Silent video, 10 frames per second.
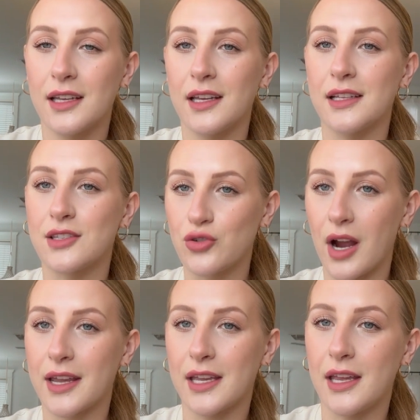It's a
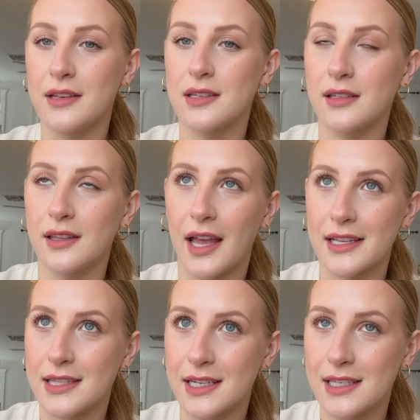dry heat,
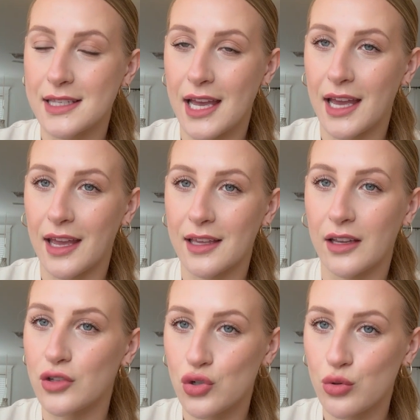as they say,
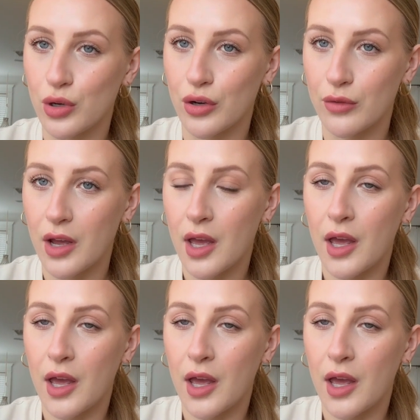it's true.